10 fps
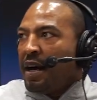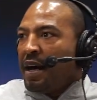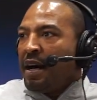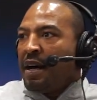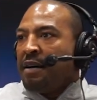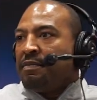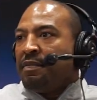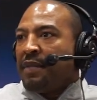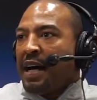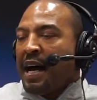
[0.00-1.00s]

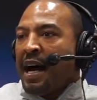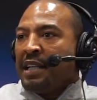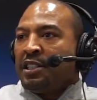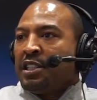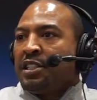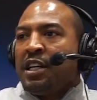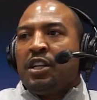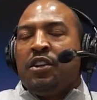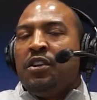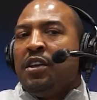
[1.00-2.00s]
I just
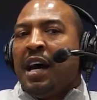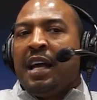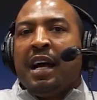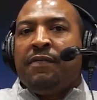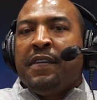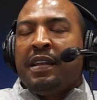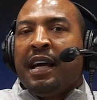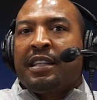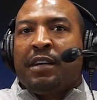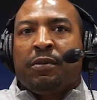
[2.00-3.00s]
didn't. I felt
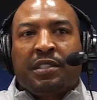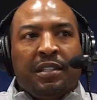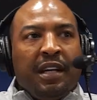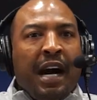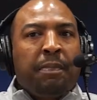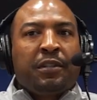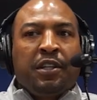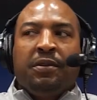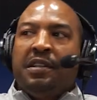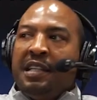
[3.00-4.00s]
like there was
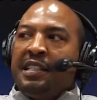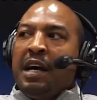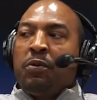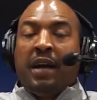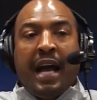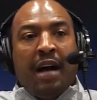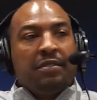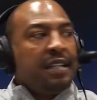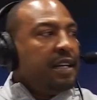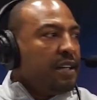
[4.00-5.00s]
opportunities that were
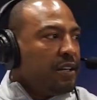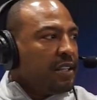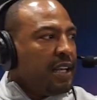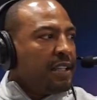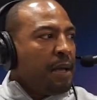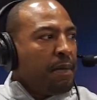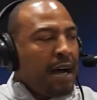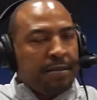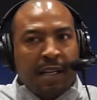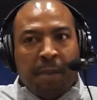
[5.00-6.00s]
out there that they
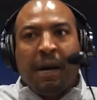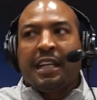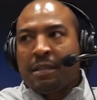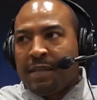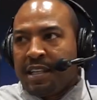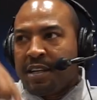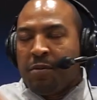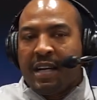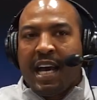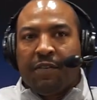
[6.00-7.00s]
possibly could have
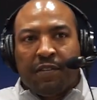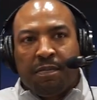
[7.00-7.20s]
went after.